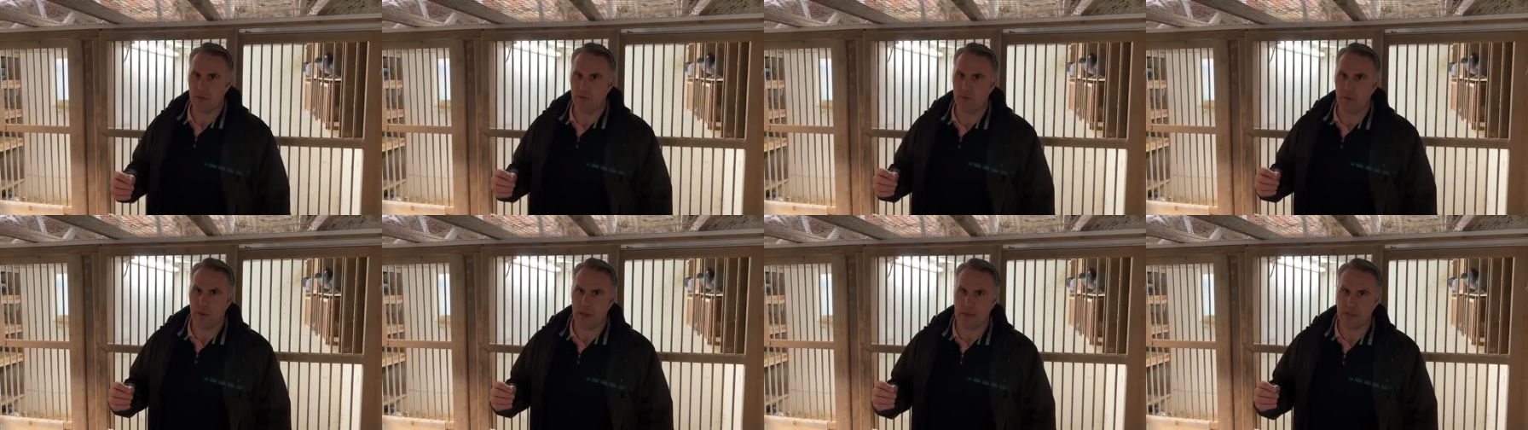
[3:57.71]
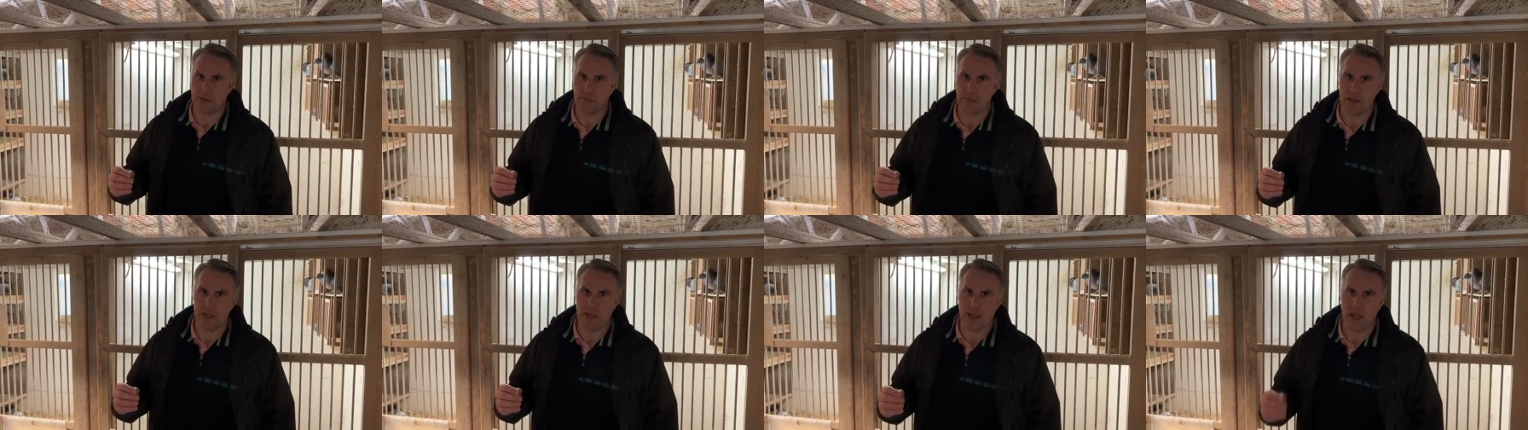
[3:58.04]
we've won
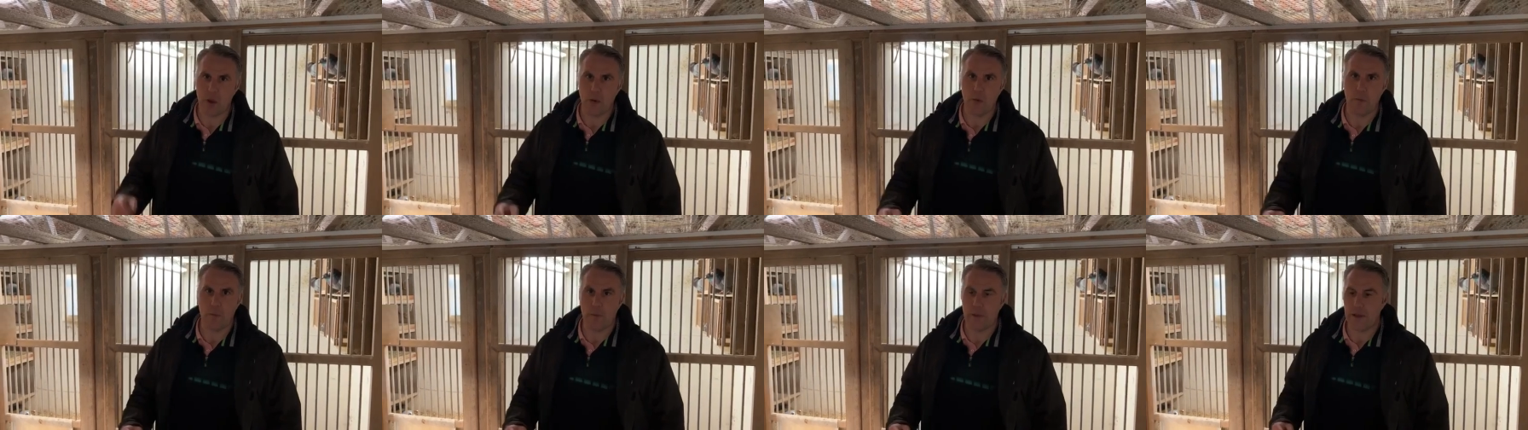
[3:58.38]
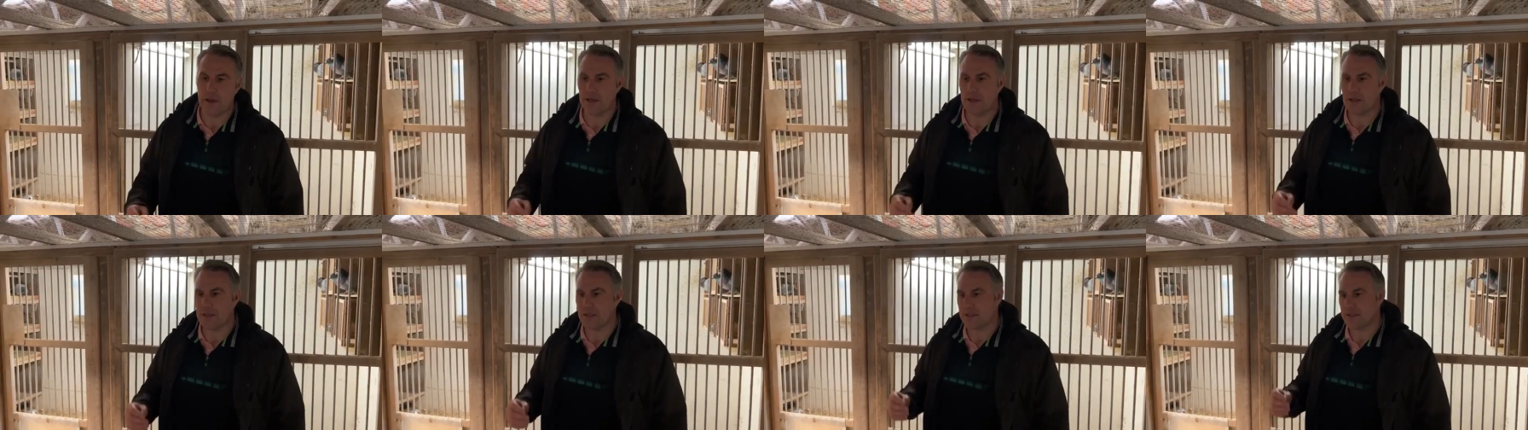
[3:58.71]
them at Old
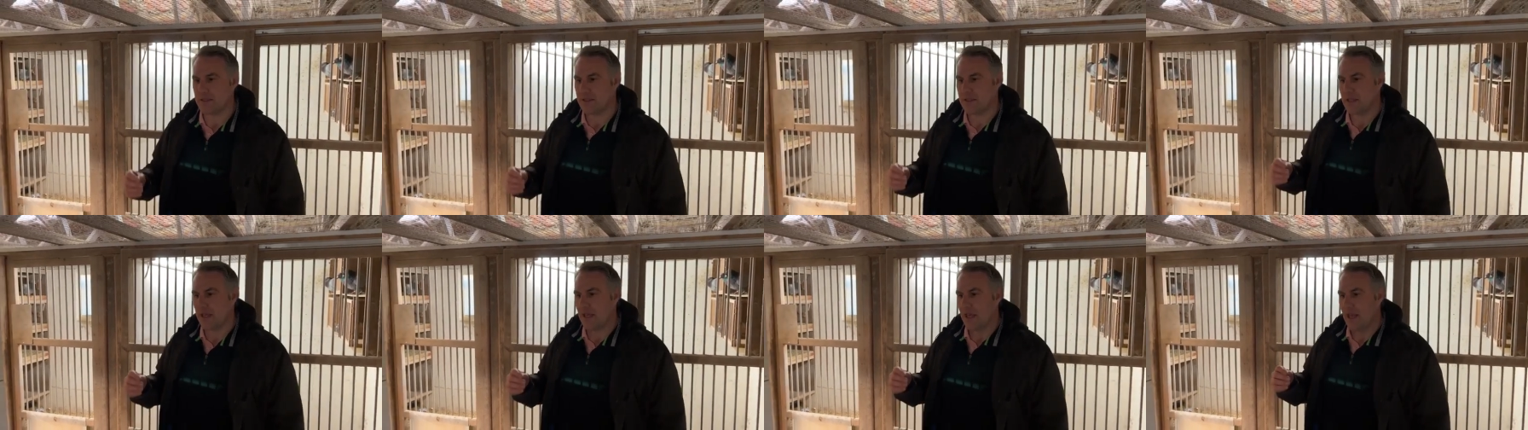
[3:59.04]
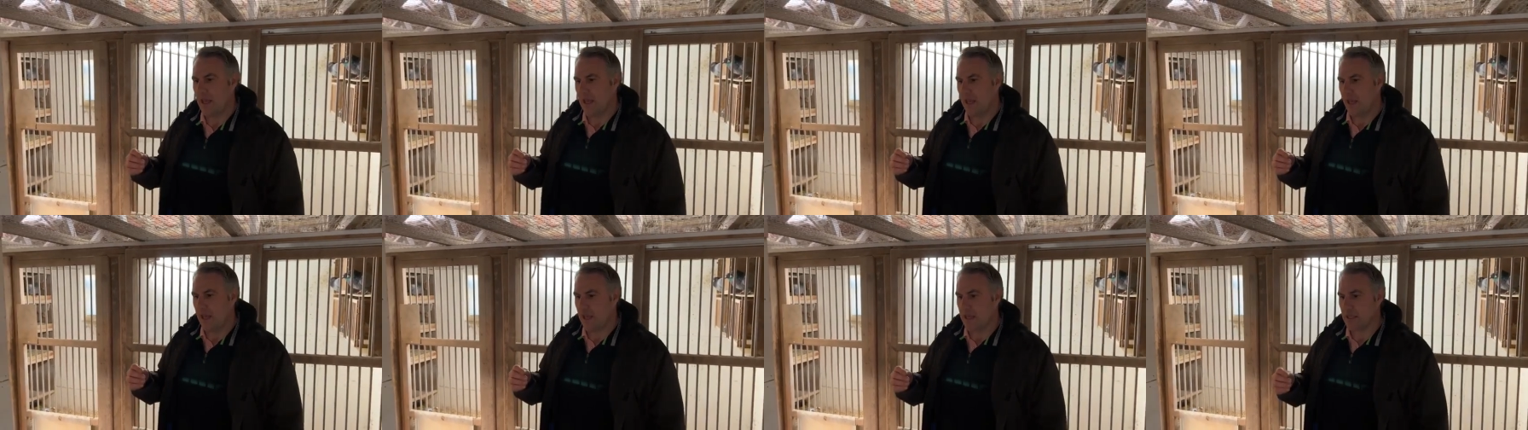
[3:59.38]

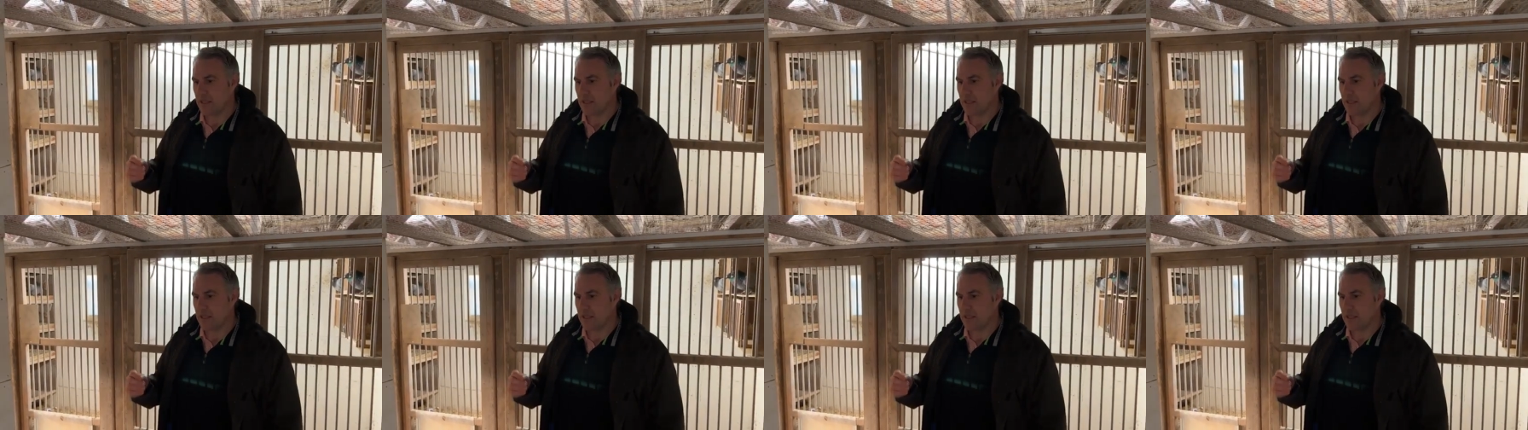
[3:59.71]
Birds,